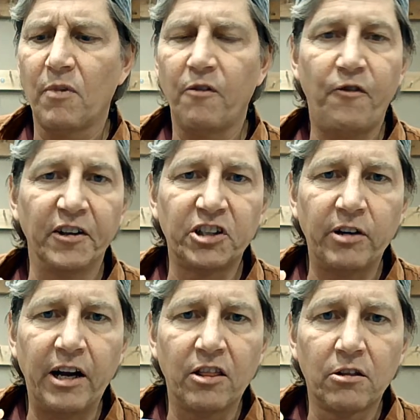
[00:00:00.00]
Fishing
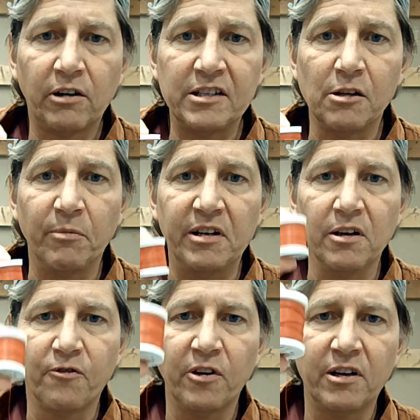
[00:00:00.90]
rod thread's a little bit
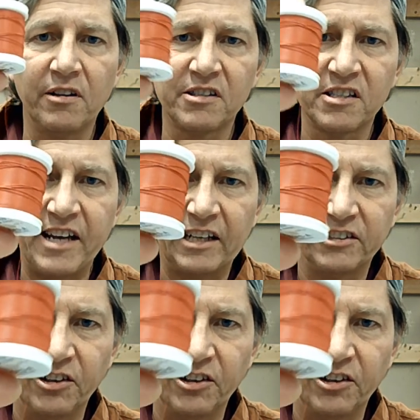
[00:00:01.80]
different. This is actually